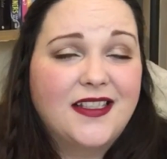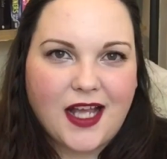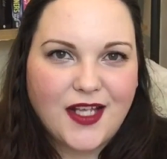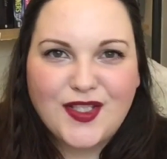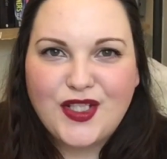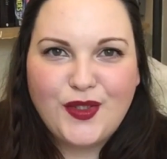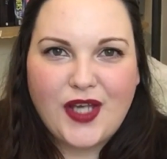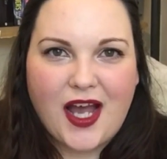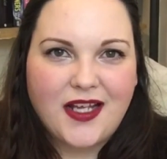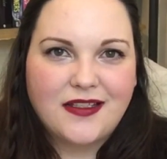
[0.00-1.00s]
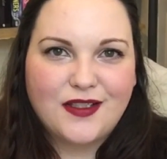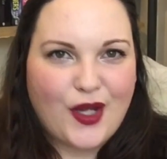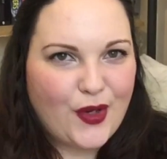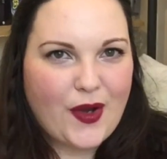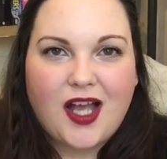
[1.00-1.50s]
As you guys
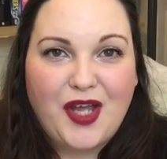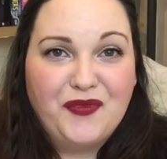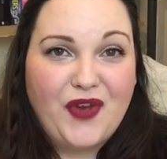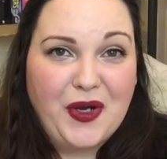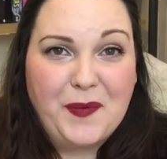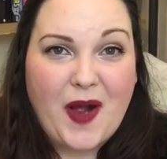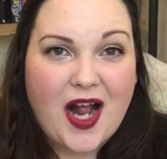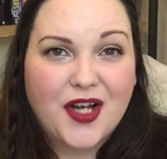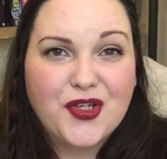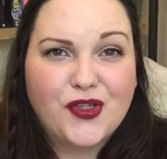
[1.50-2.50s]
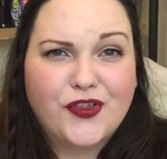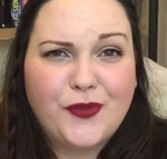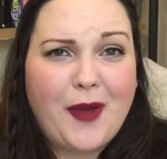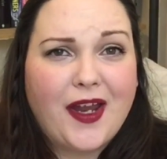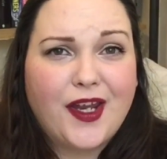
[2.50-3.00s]
know, I'm very partial
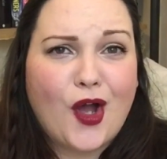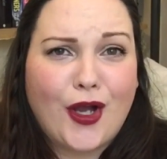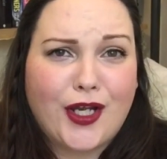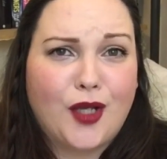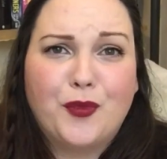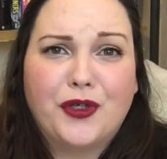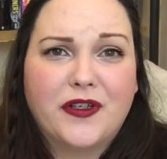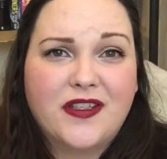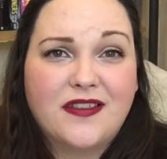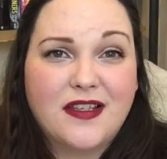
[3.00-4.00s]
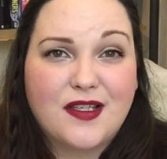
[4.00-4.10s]
to my audiobooks,